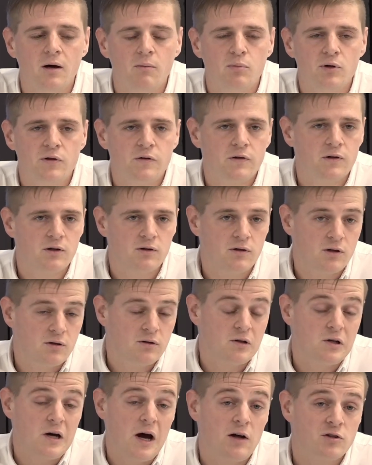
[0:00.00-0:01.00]
But
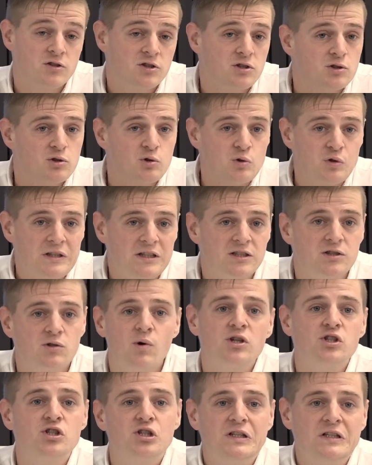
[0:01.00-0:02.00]
the answer to this
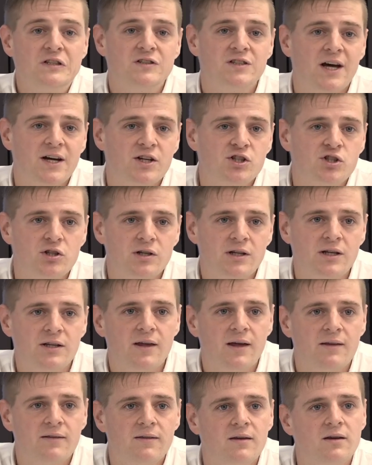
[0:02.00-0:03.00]
question is actually
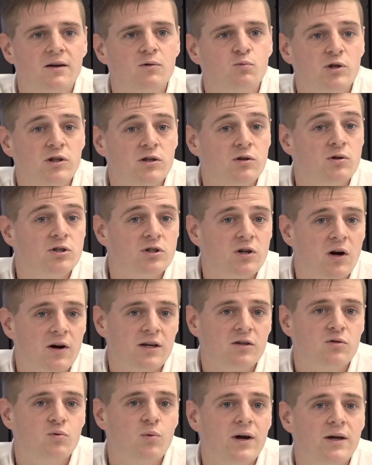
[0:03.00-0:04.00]
that with your
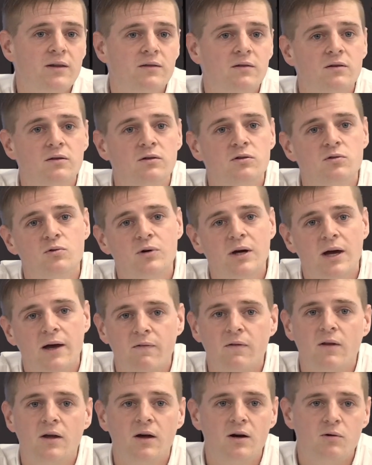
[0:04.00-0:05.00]
target weight you
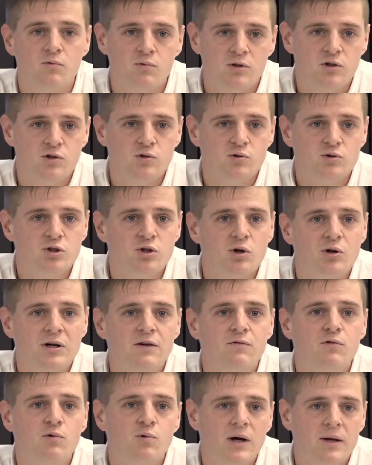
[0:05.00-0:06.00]
can reduce your
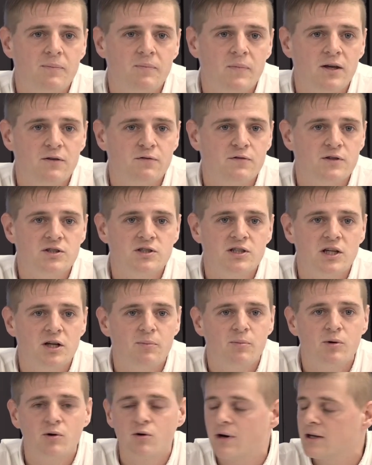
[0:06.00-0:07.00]
giveaway if it's set
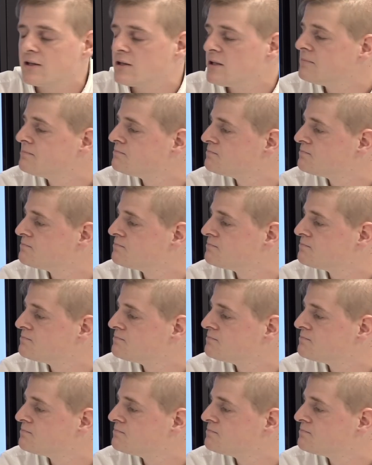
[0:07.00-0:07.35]
up correctly.